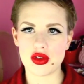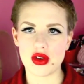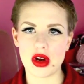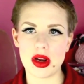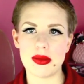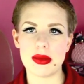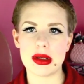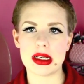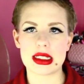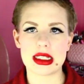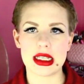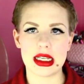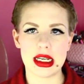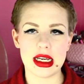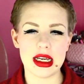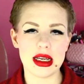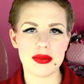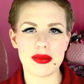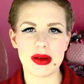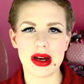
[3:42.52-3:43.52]
treatments in
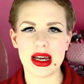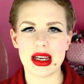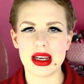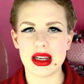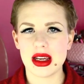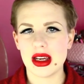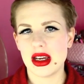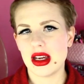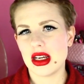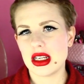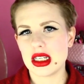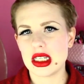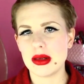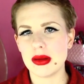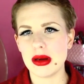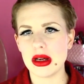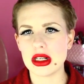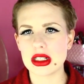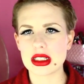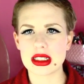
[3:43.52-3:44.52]
it, but to
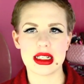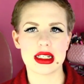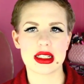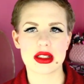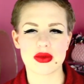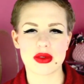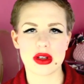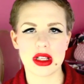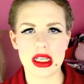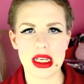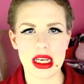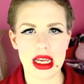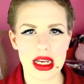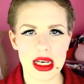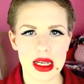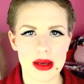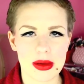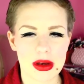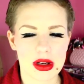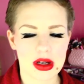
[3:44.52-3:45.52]
be honest, it doesn't really
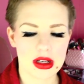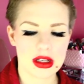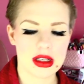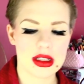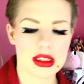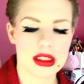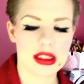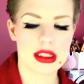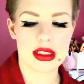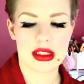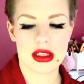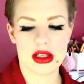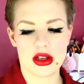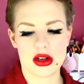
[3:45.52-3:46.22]
need it because,